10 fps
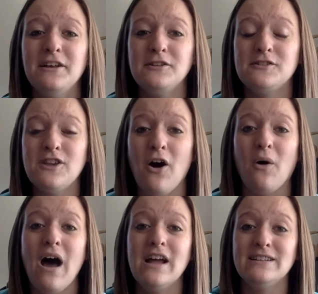So
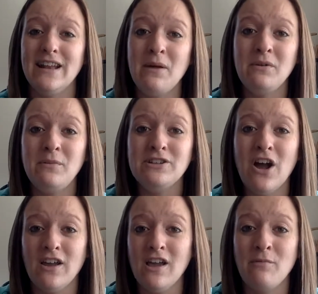today I'm going to be
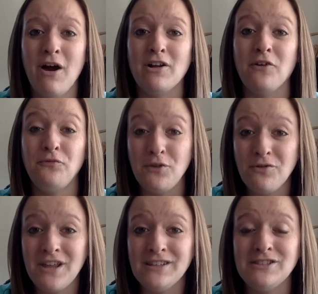talking about a few
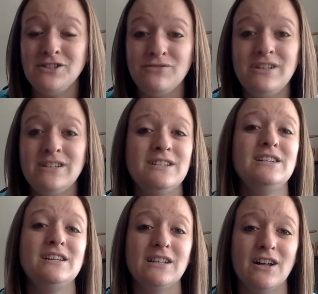things you need to
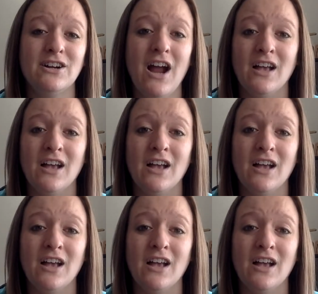declutter,